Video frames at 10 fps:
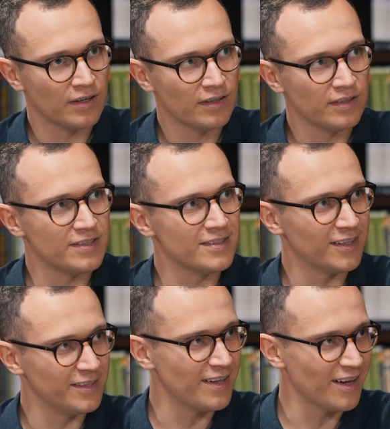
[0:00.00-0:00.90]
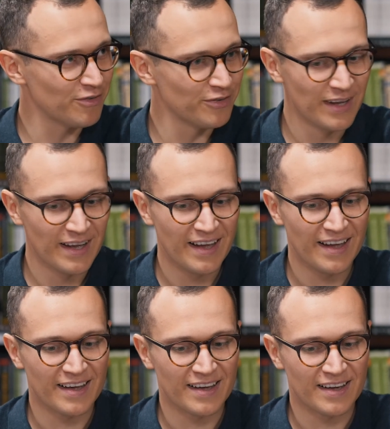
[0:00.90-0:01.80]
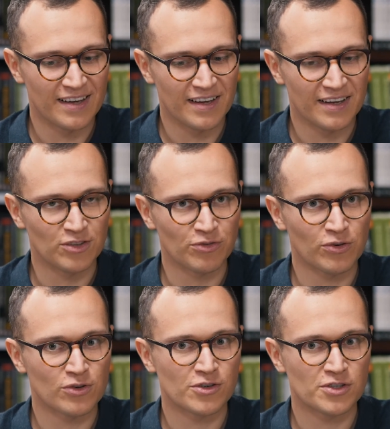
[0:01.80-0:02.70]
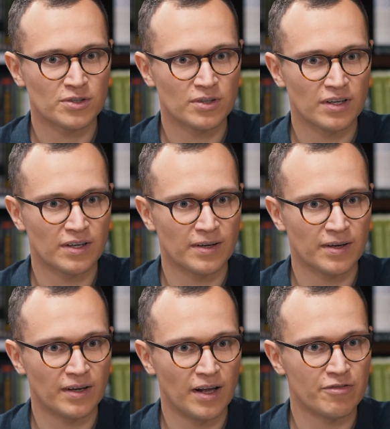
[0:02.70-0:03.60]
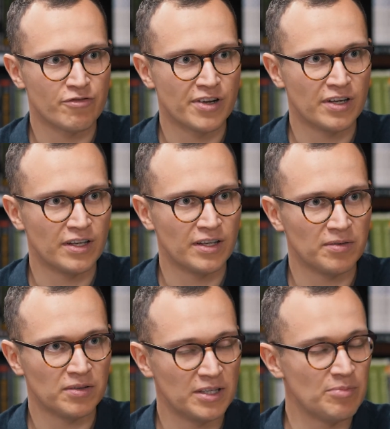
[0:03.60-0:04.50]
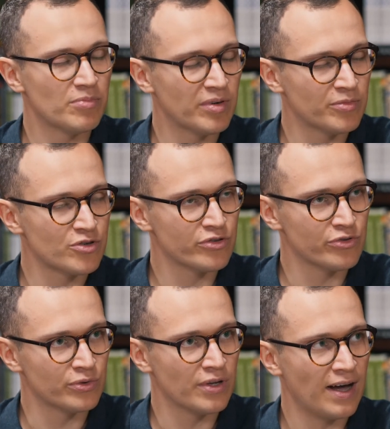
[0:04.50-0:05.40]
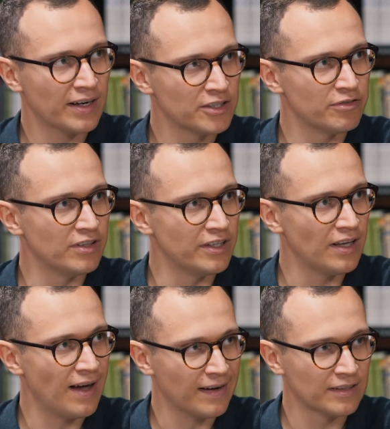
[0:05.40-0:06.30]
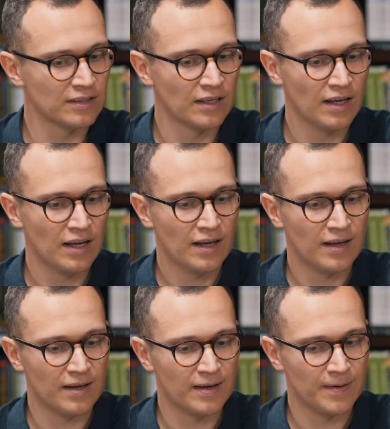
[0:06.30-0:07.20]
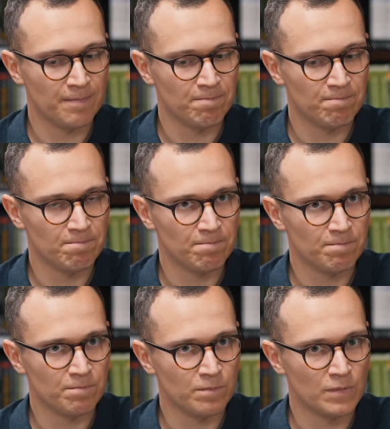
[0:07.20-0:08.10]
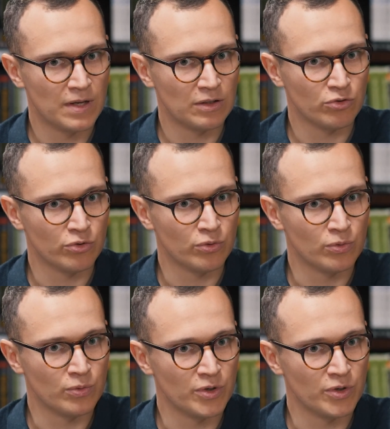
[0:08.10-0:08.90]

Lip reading: is not enough. And of course, every team member should actively act to